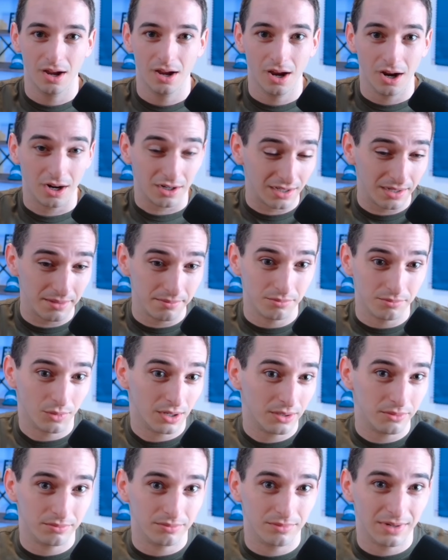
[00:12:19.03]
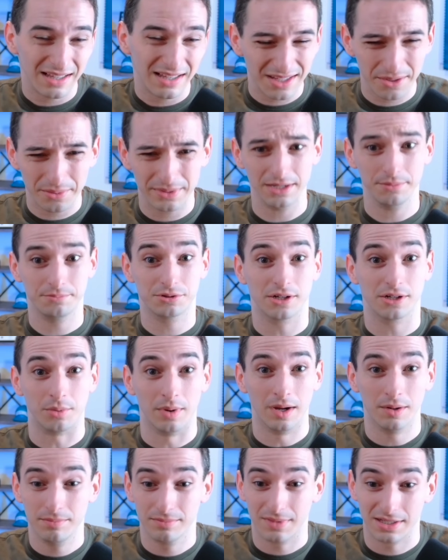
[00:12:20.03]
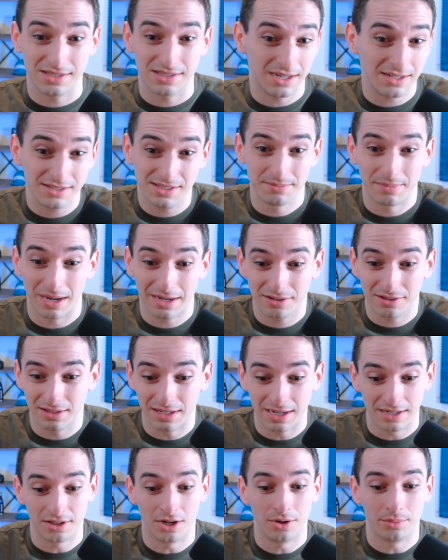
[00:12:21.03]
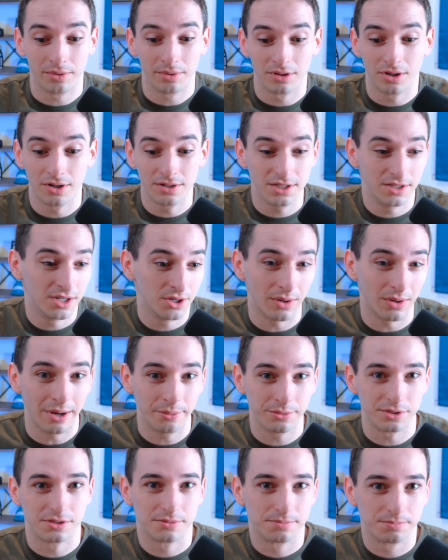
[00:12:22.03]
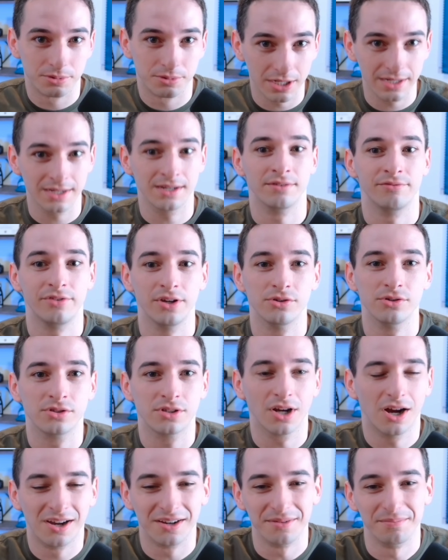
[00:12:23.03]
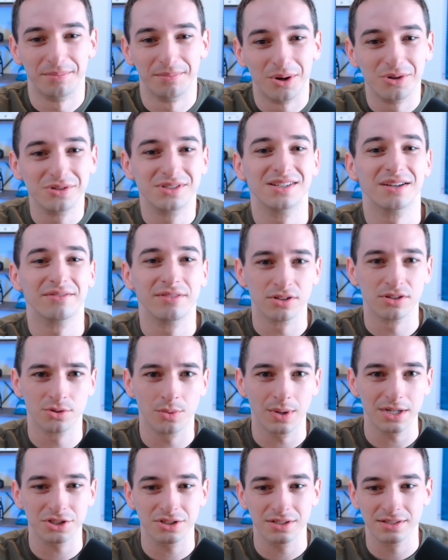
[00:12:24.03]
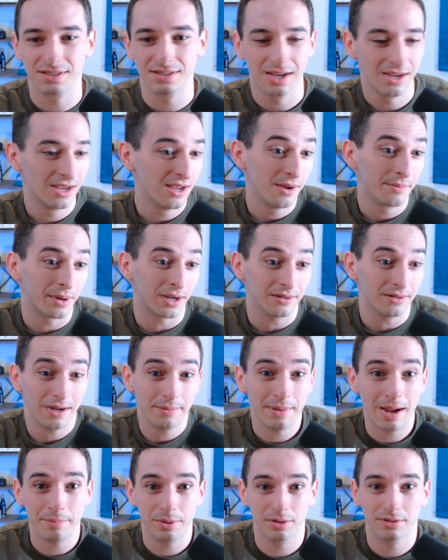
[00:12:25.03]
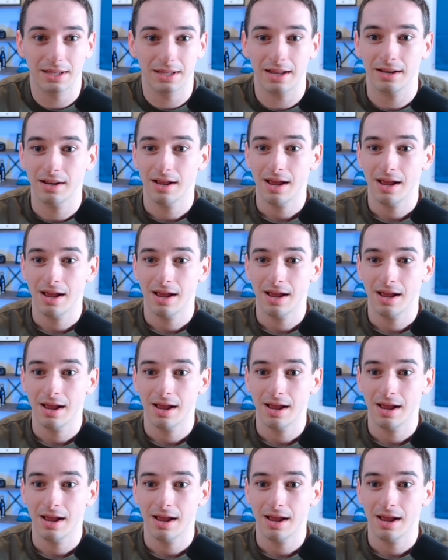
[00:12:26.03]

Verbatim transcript: All right, well, I think we did pretty well. That's honestly better than I thought we were going to do. I was pretty confused on most of those questions, but I'm happy with that.